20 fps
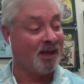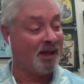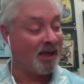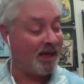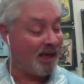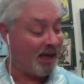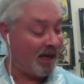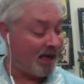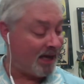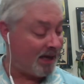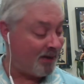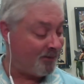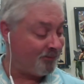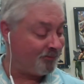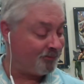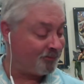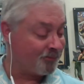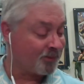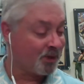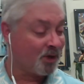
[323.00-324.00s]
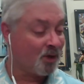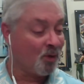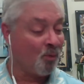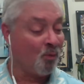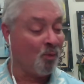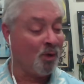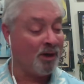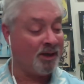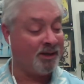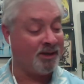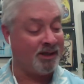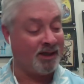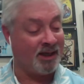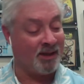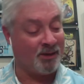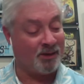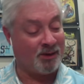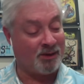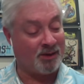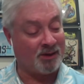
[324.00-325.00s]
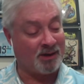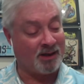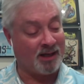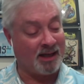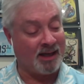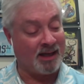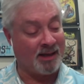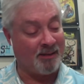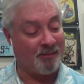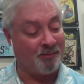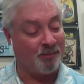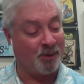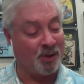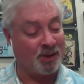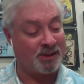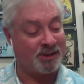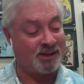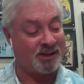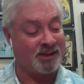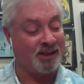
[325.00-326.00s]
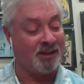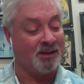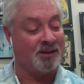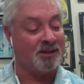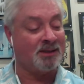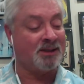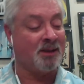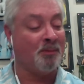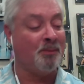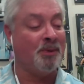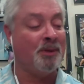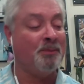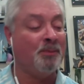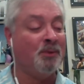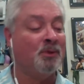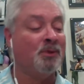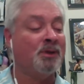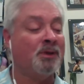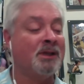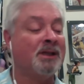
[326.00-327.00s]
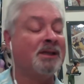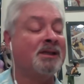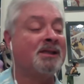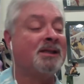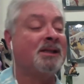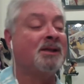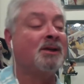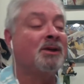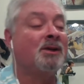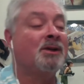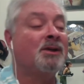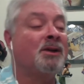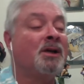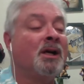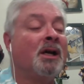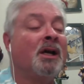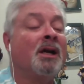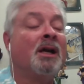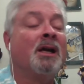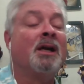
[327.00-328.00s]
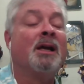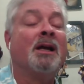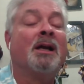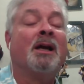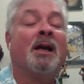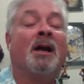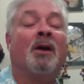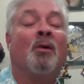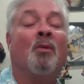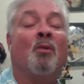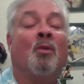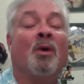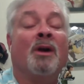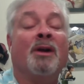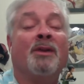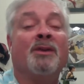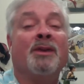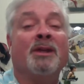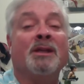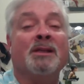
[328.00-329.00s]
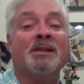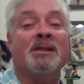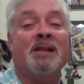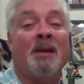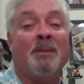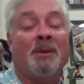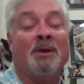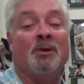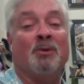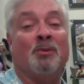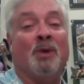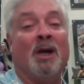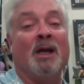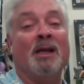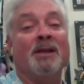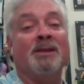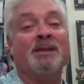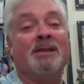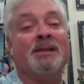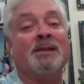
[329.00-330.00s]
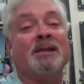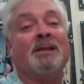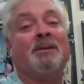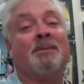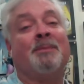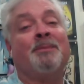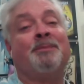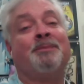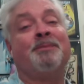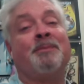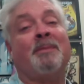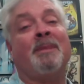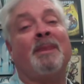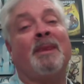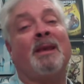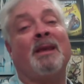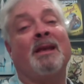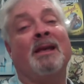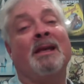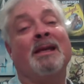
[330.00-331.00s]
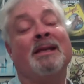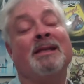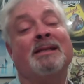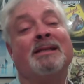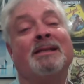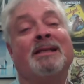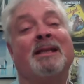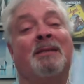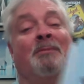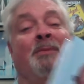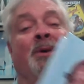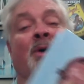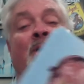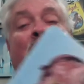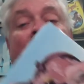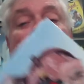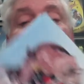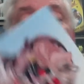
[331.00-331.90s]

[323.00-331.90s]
Um, One of the other books that some people consider one of the seminal runs is the book